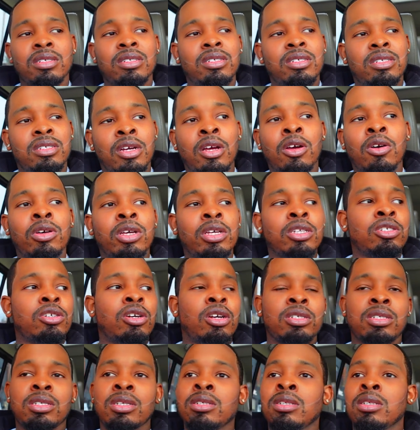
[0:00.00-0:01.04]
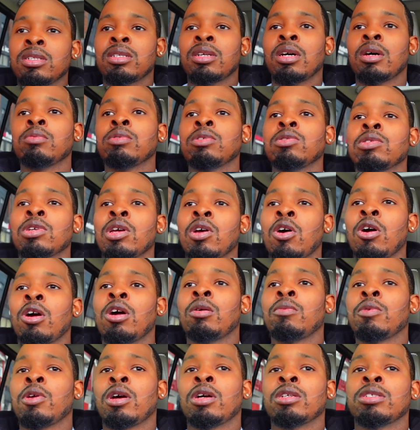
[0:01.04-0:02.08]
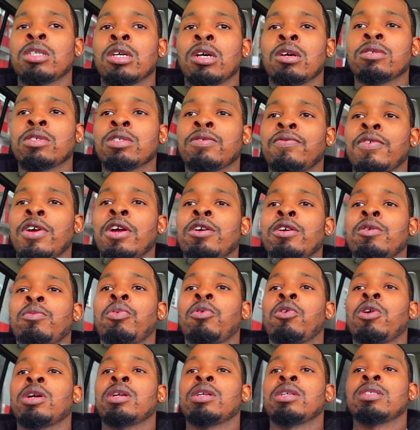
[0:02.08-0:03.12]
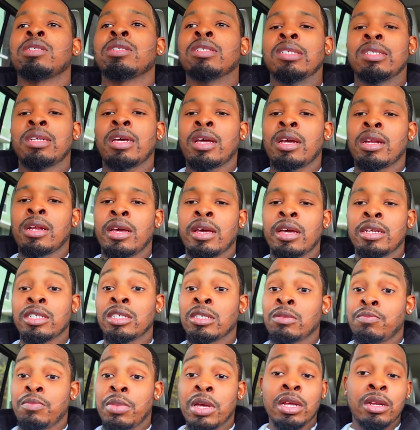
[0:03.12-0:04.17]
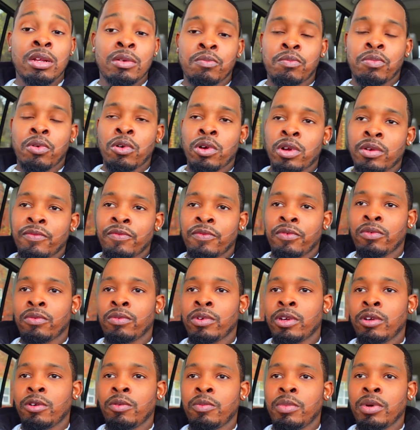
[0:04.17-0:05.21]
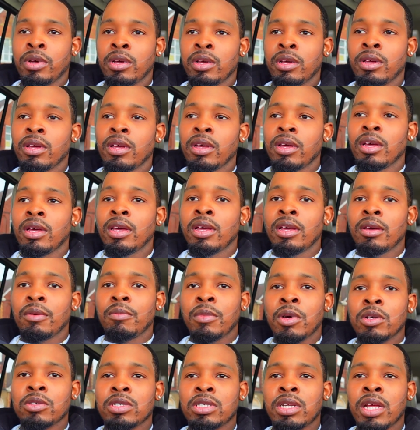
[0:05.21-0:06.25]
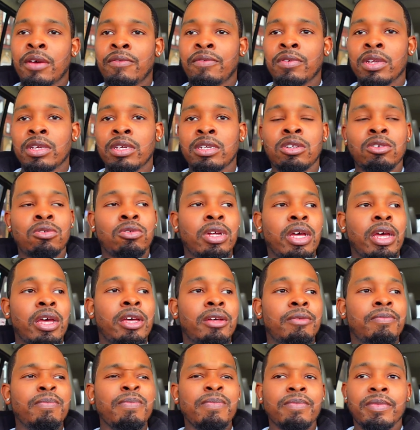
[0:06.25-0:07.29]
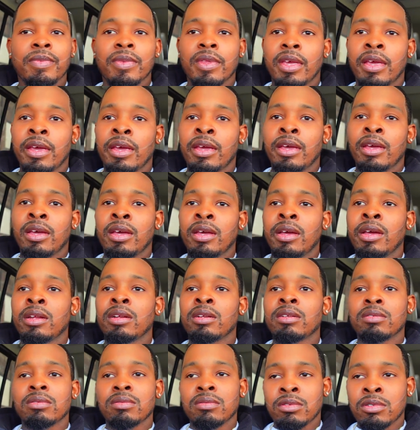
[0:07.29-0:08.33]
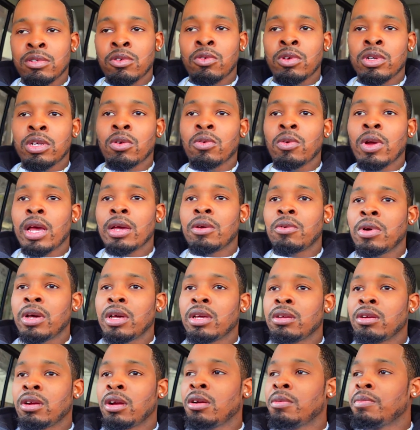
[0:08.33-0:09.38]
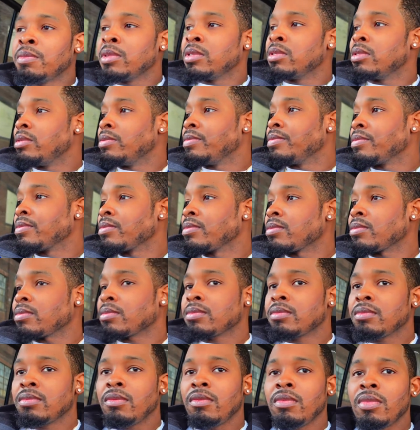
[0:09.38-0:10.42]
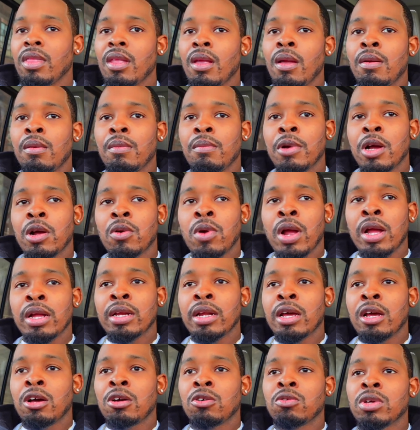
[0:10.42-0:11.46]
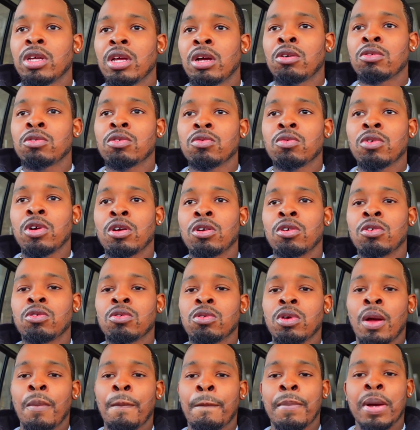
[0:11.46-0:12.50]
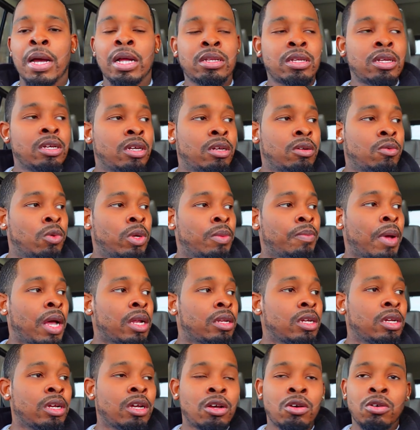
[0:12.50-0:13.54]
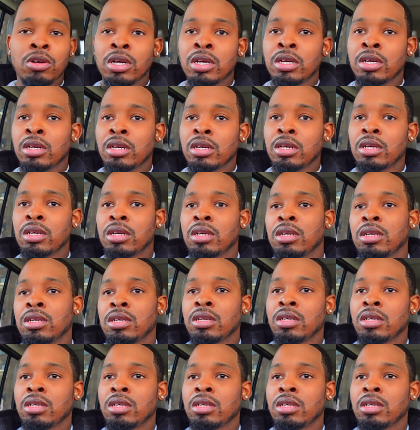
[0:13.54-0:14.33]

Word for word: to go get y'all CCWs and arm yourselves. It's very important in this day and age. It's been important for real, but most definitely do that and do it the right way. You hear me? But right now we on the road. I'm about to we about to go uh